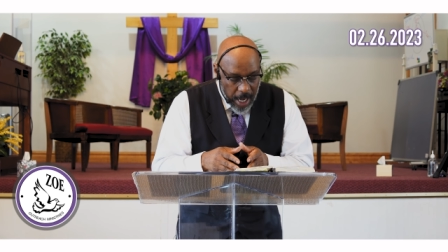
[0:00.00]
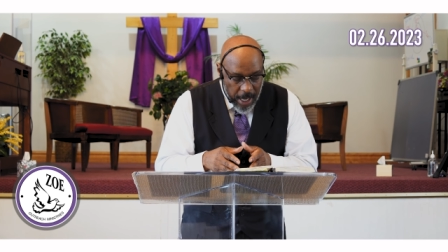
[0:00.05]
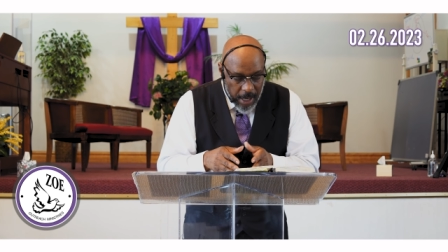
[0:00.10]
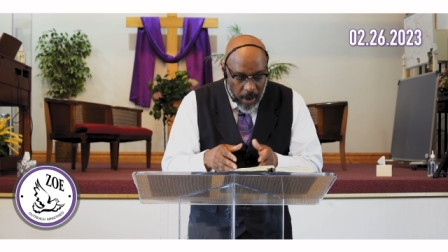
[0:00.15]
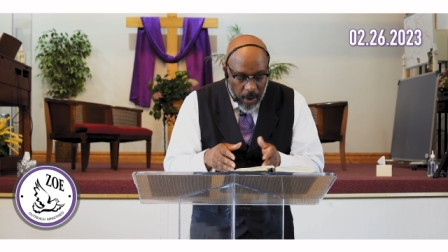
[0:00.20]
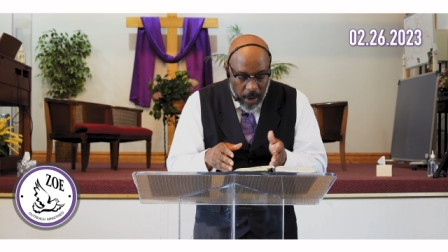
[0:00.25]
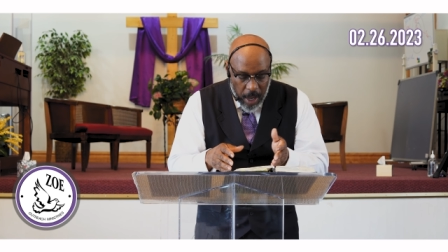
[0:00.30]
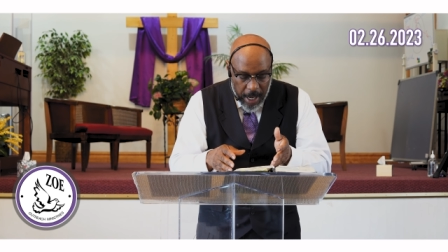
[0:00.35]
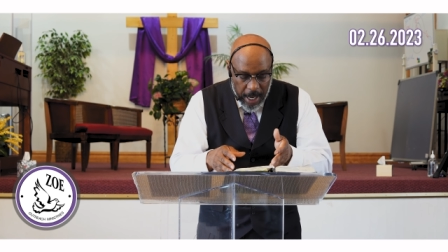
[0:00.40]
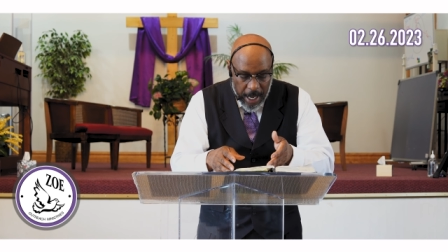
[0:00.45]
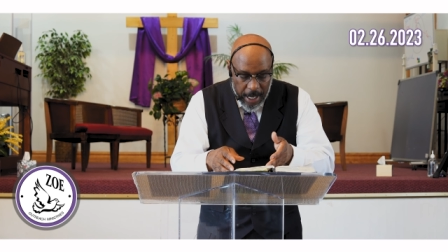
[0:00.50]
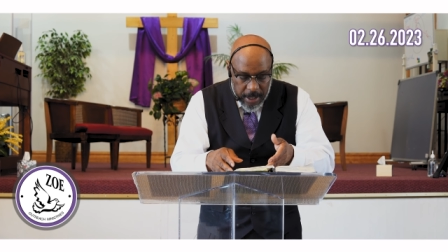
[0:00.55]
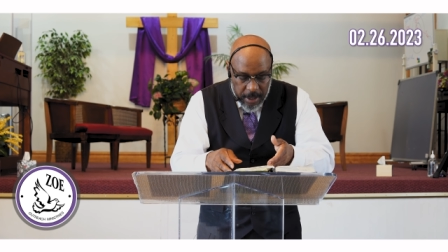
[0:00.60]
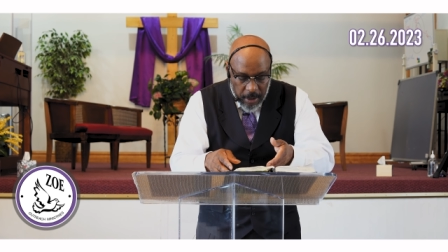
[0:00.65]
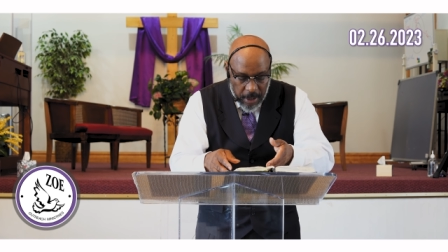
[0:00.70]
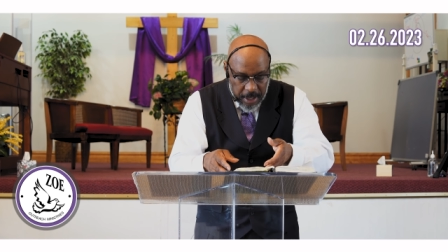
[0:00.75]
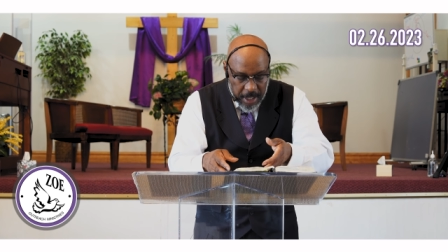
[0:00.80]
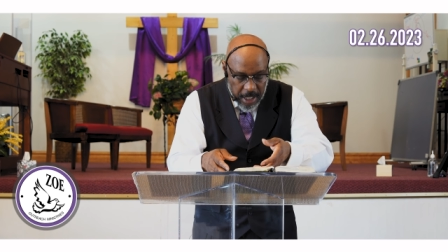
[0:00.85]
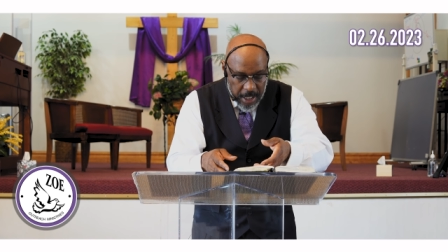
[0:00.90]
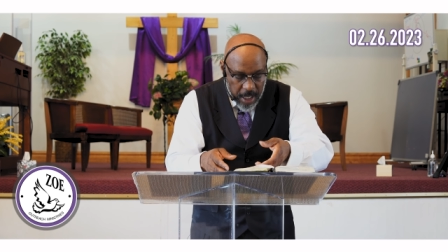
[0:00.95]
you know,
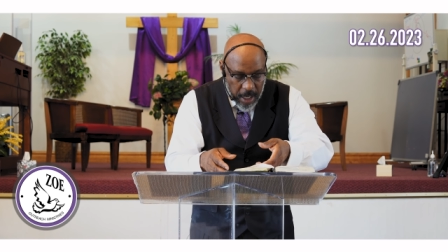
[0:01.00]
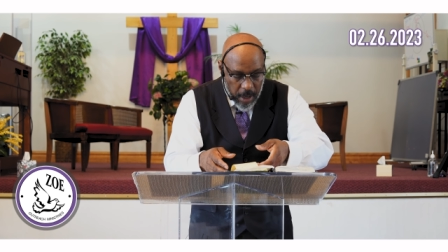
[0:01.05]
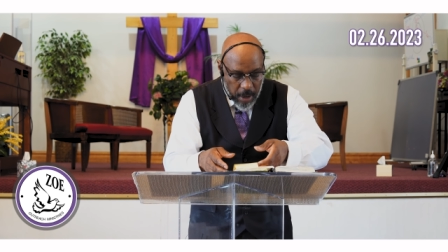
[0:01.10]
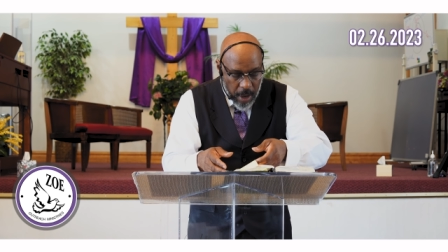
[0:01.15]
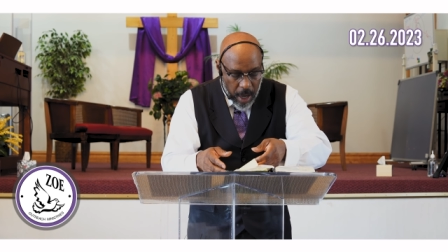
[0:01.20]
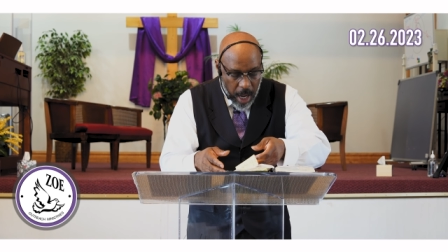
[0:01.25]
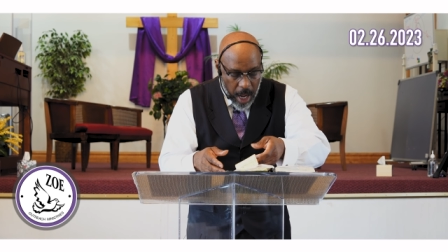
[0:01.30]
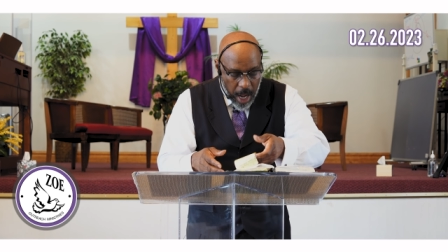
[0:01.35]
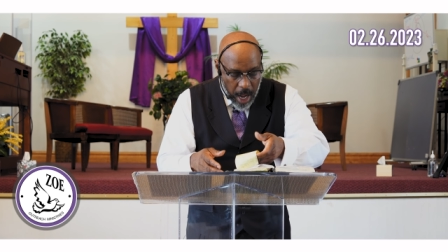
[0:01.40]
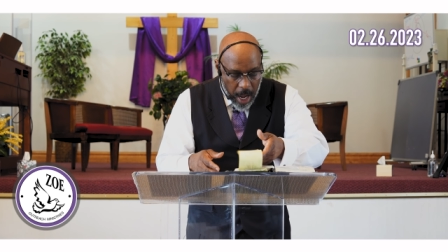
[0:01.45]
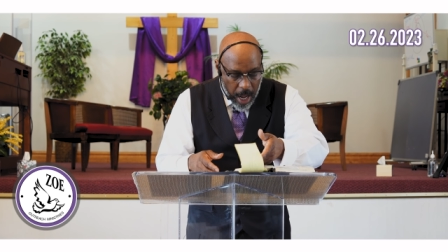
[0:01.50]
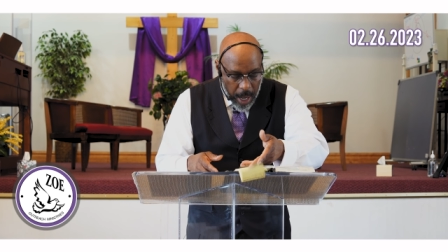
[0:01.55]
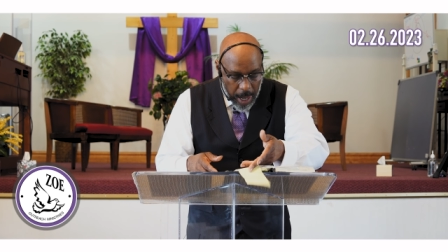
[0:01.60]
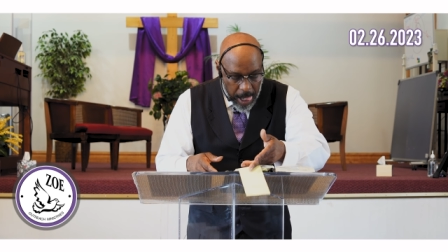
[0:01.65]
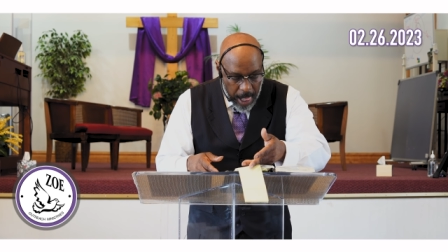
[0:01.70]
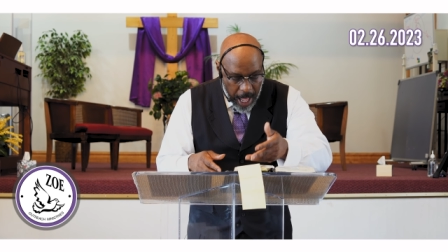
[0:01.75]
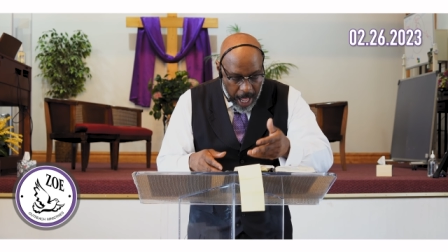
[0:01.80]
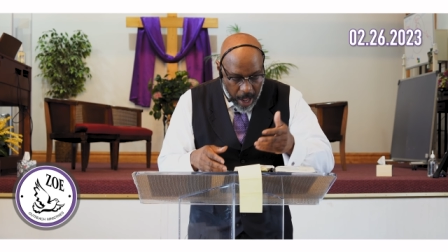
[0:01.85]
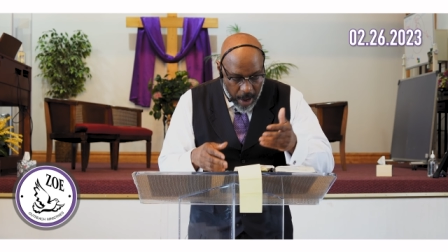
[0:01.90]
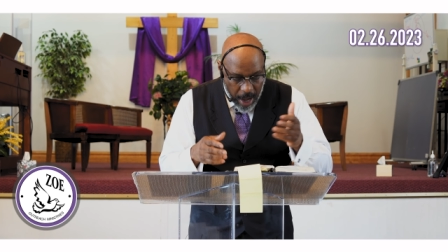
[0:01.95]
so he says here,
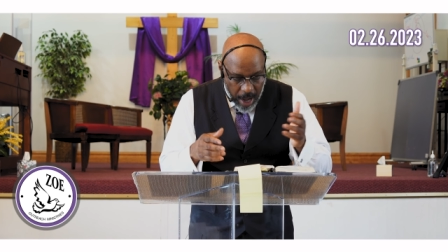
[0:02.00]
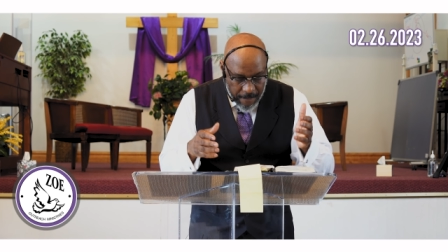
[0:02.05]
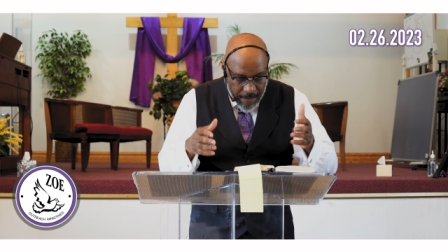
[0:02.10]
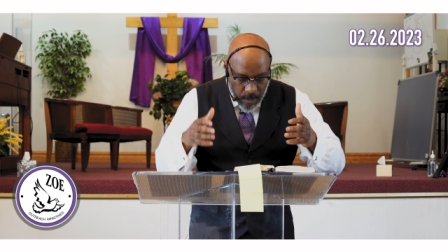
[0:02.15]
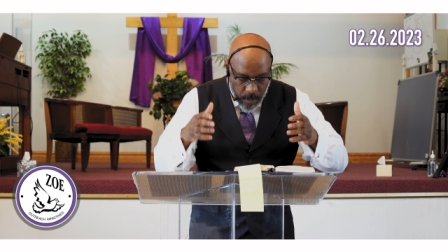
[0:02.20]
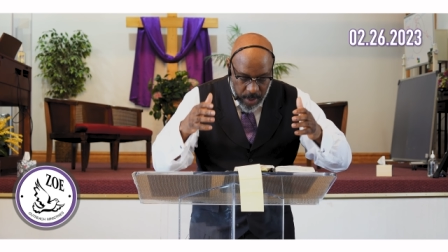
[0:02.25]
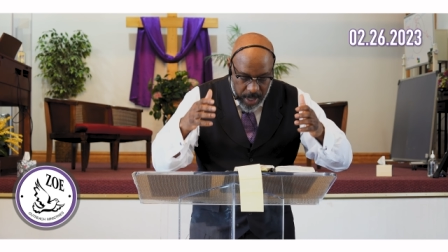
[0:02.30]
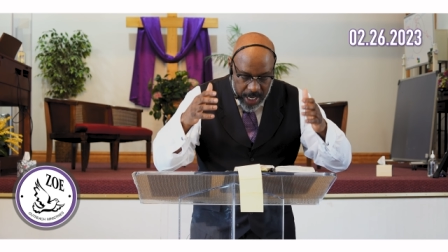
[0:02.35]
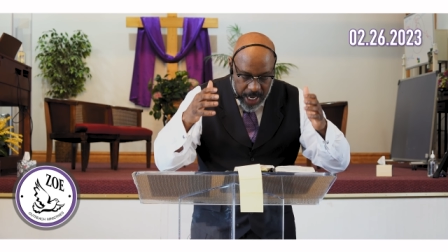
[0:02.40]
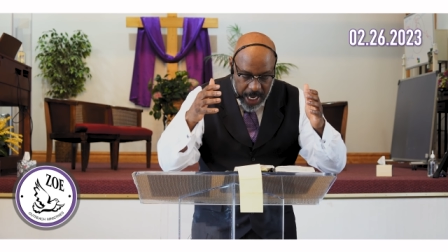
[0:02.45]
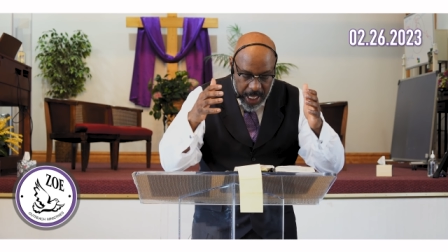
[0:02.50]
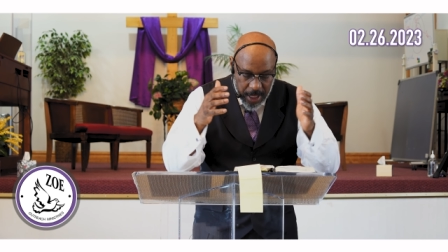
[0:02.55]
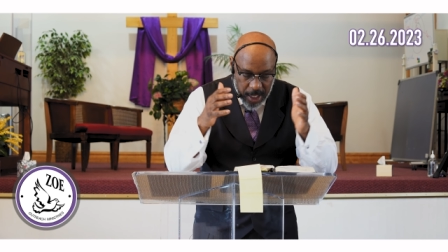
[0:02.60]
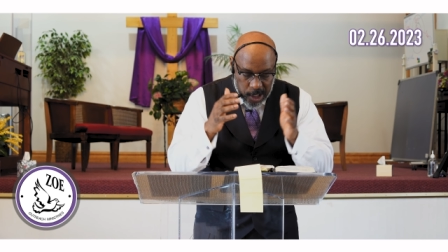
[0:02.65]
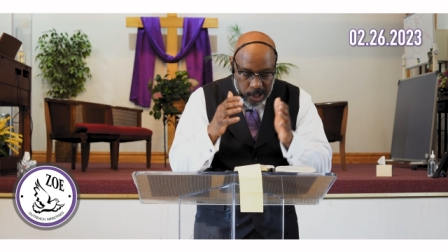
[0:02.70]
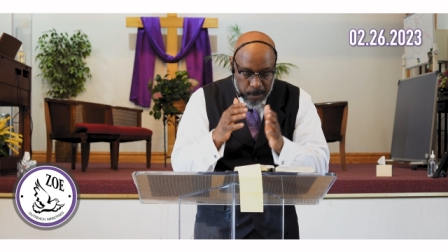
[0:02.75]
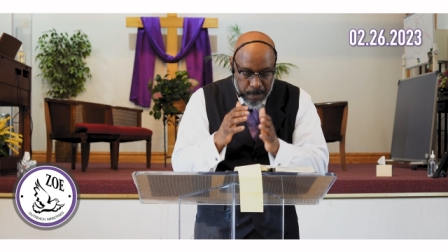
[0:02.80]
however, when he, the